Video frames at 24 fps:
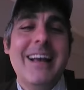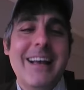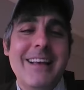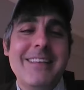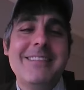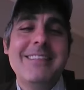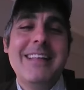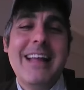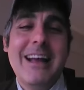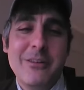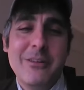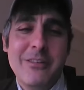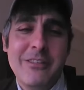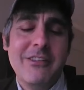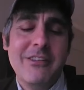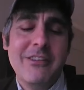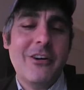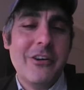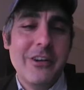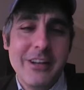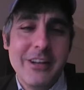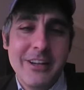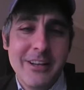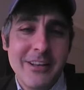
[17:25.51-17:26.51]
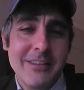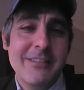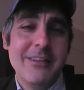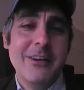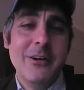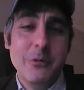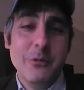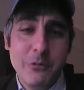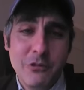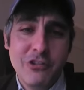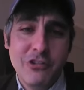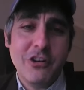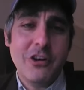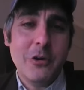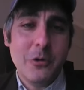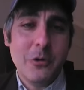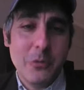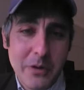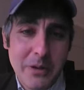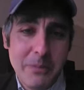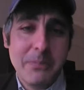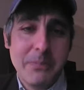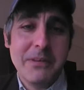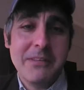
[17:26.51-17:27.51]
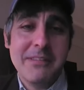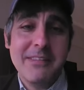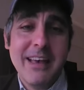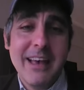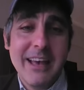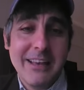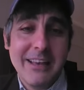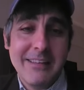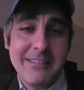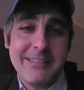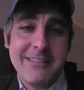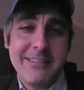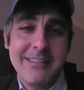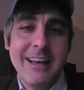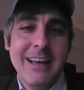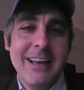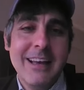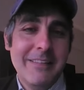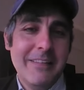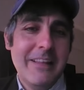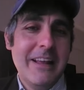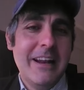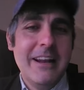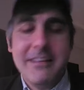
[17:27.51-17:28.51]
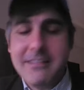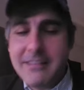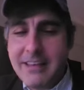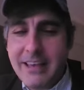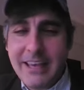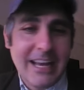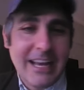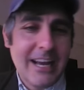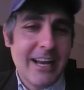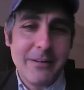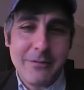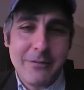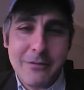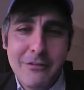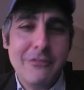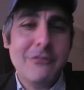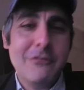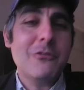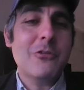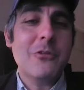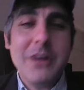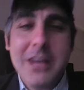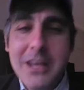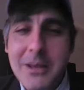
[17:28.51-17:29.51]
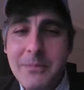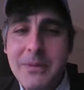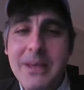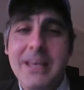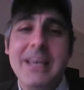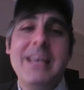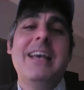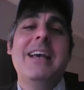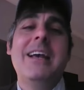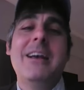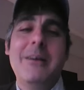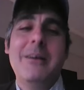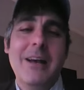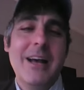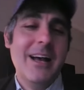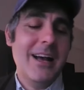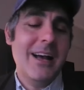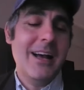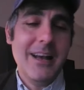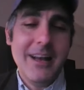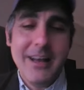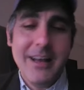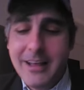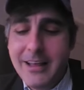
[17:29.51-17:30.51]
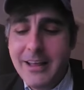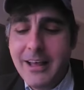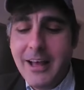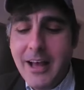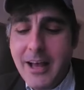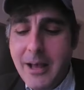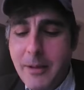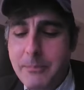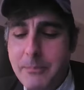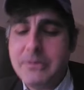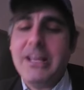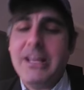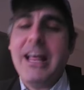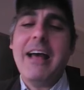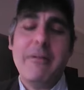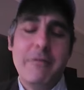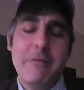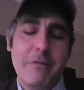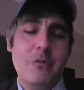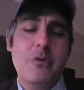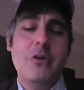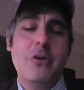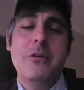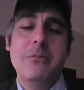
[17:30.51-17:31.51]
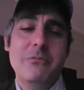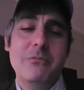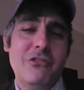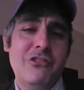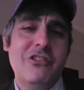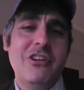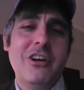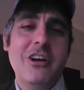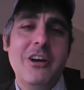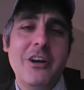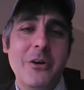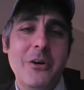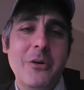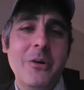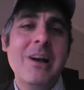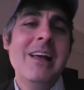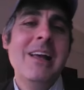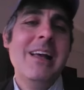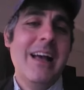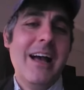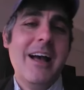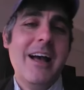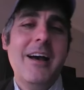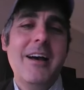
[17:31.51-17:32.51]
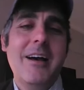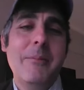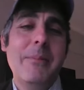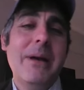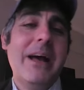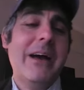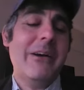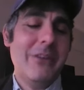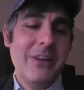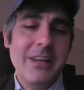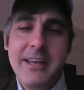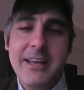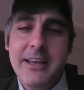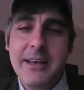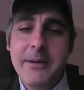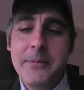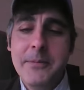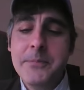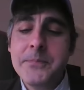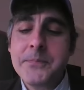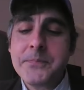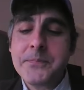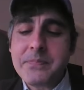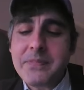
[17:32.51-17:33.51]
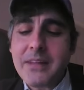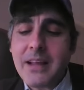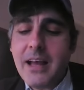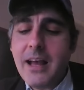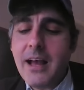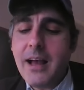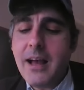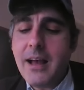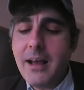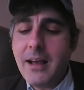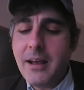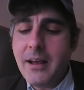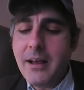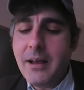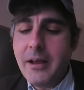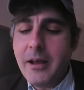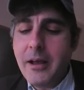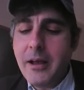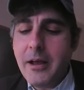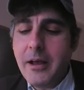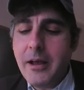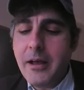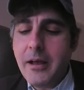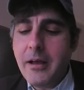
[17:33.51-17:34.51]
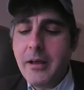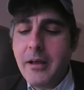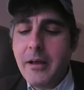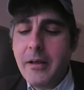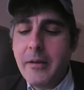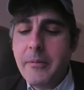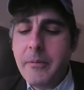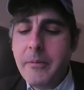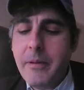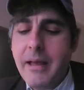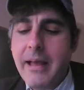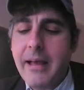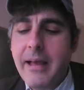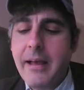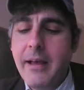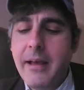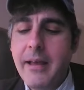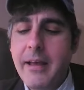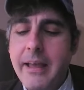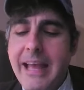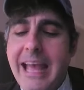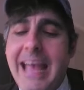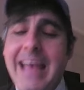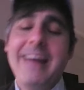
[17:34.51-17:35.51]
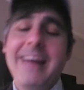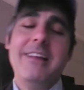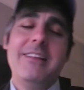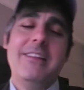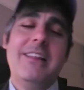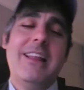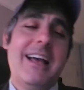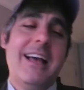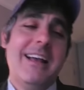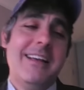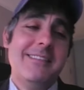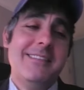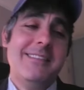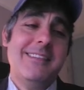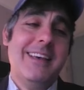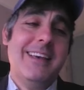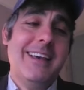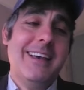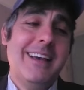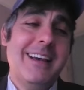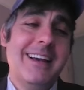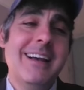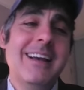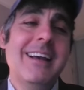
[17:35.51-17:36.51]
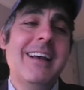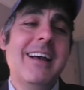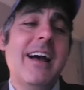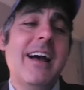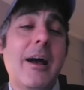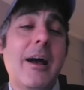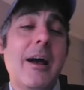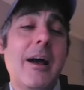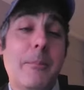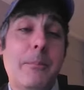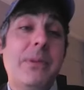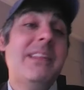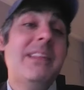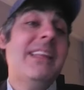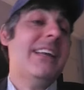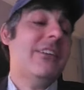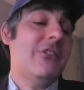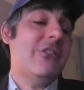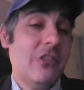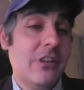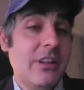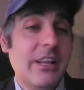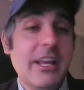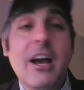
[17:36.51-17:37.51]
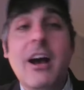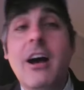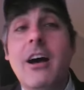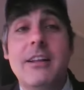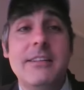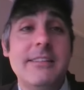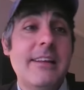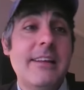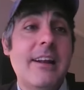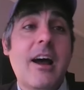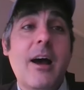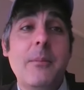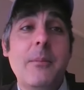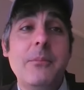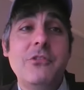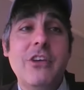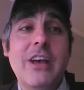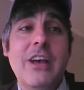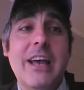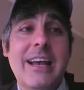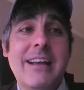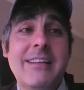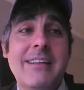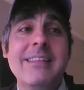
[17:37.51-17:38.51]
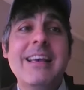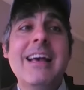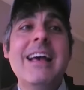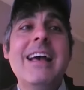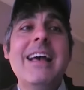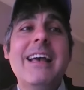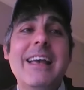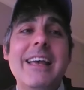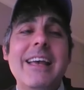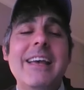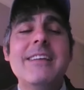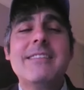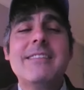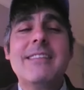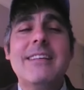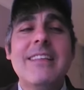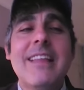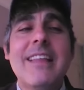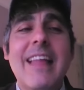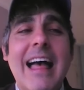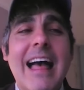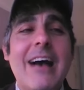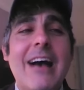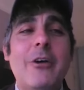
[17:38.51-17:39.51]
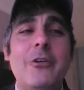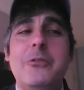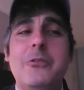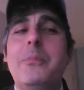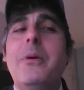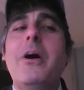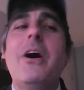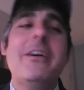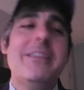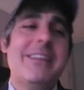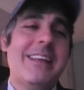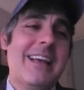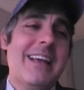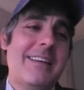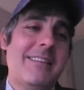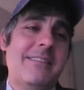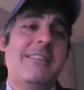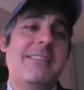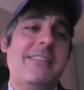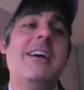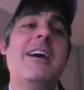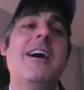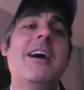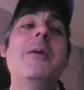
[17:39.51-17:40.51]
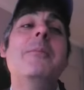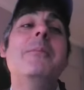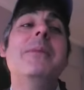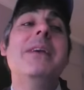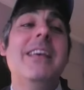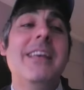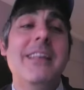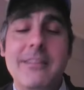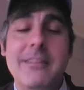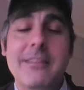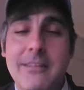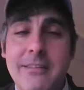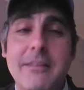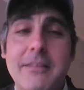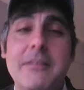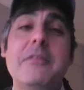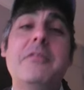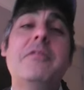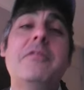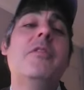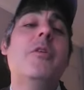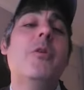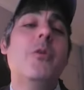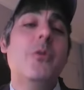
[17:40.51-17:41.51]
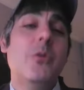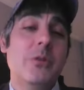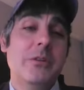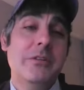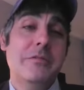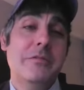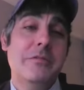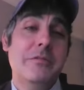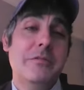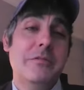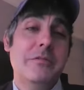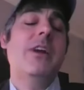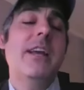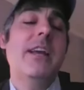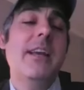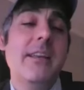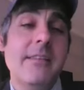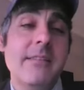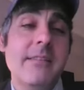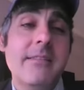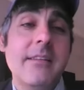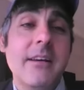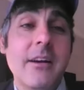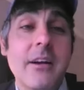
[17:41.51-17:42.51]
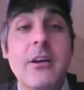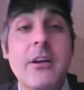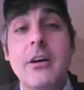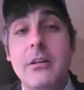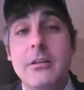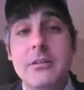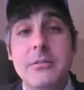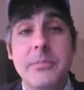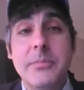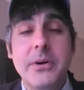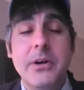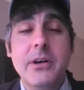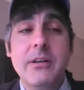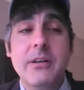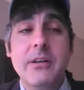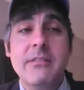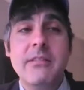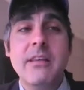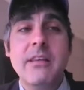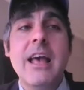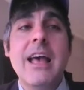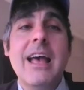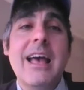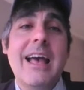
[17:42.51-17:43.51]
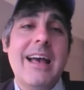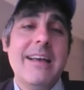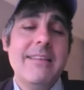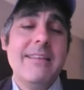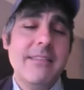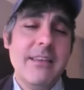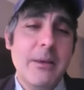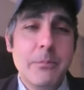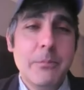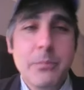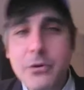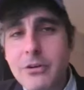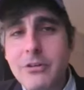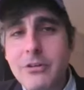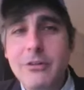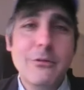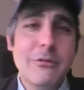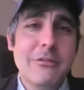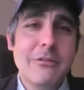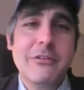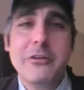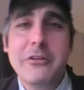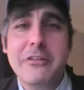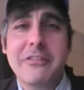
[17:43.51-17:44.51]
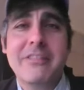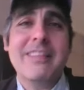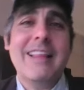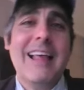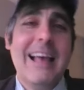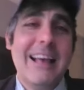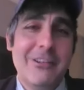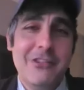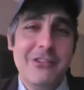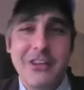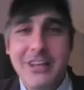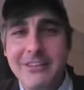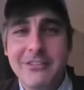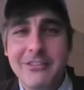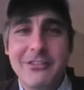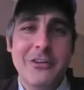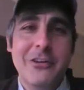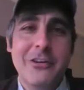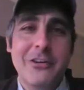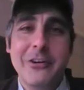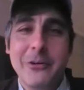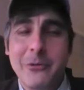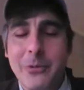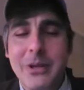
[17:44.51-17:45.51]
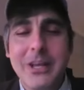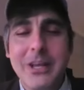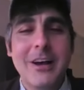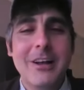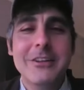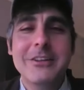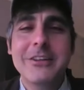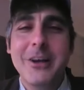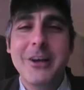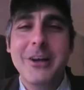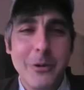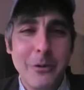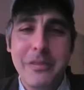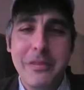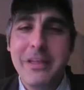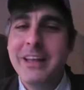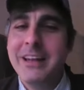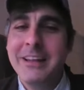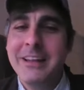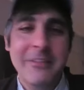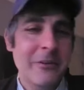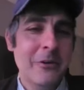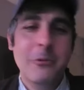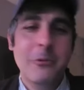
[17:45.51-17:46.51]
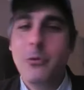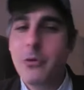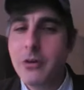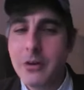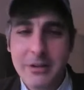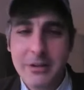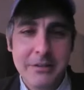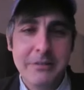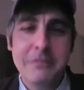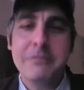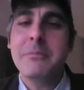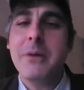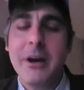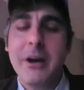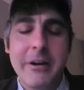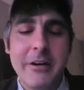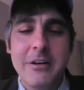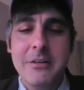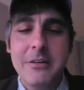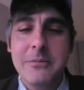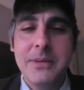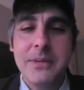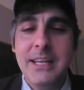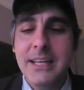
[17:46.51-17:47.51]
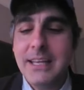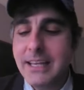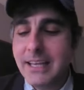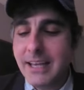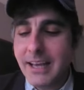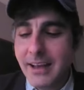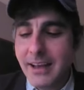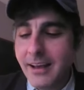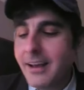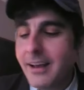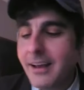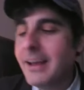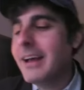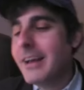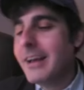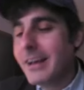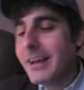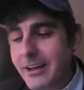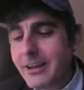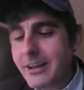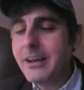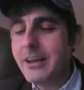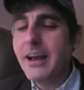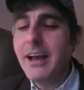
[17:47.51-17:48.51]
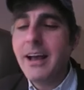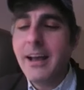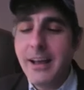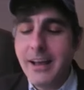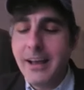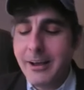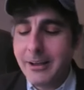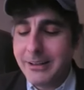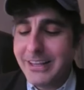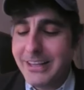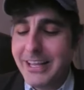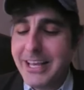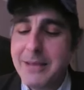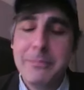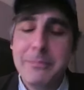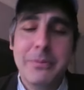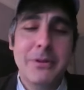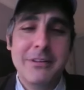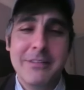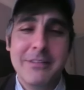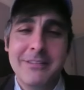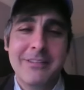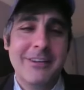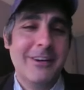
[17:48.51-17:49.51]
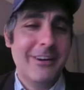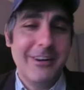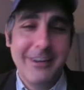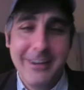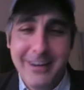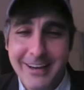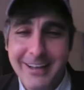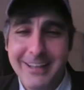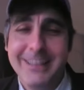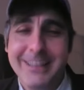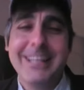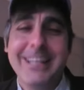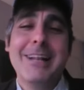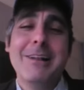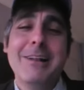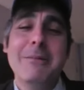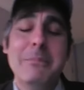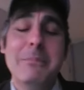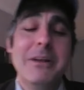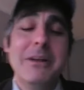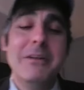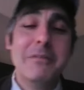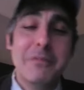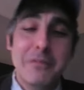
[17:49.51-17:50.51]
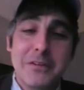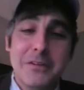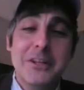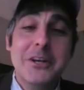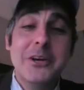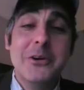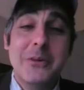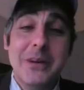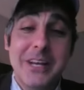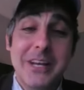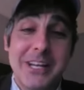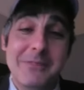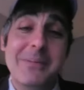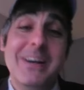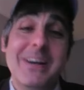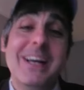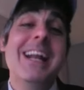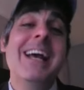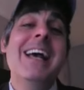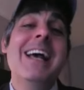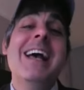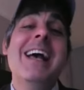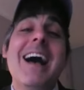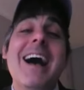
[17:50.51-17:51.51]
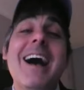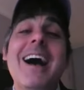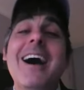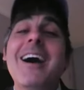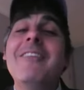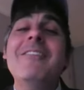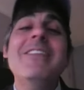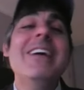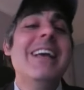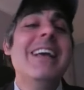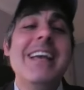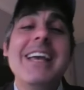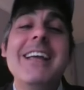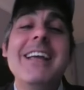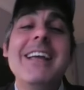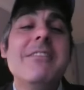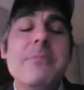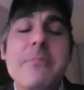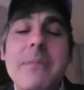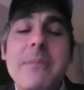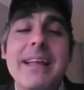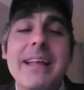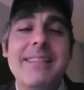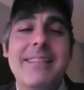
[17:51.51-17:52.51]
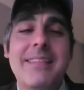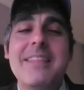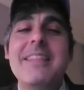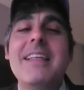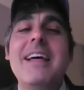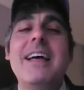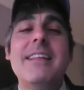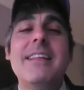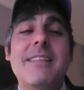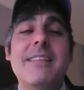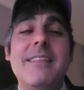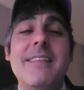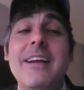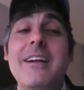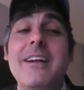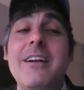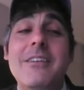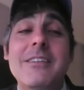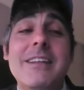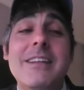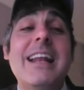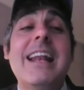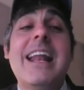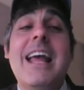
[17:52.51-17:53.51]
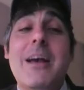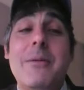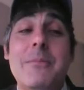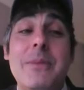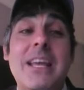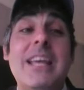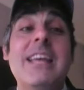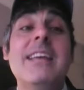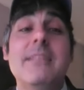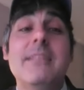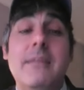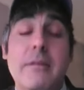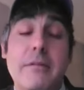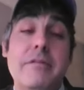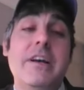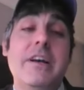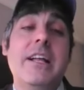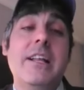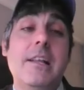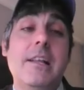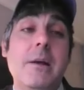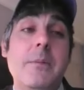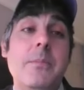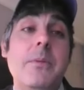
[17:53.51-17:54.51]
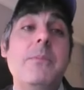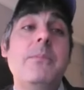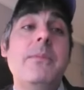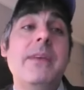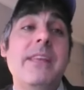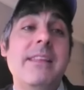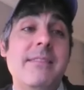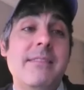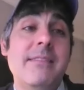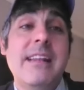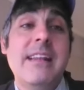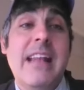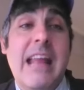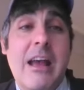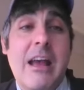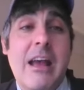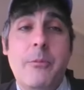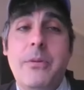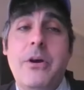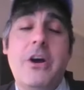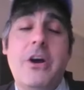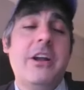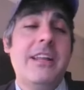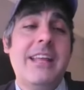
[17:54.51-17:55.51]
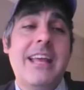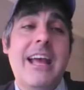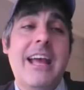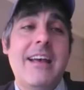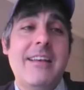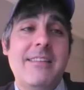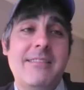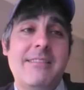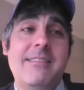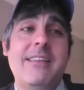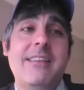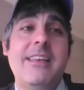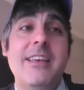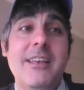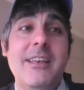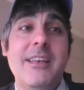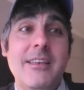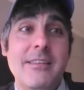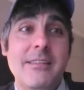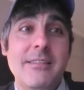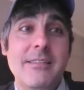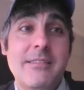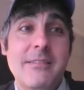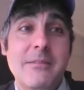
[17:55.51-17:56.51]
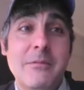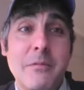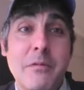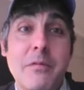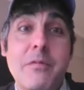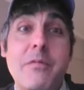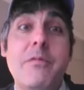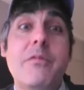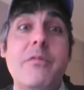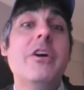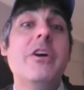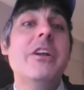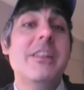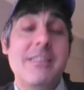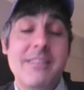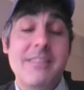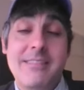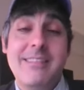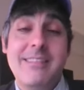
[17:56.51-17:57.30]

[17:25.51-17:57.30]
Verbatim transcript: has now started his own show, Repossessed, that is a kind of streaming uh, uh, platform show uh, about him uh, uh, uh, analyzing potentially haunted objects it's allowed podcasts to come into the fold of Ray's occult books as a producer slash intern. We all know that in the world of modern media, uh, labels are a little bit fluid, but um, it's meant that their dynamic can develop. It means that now podcast is front and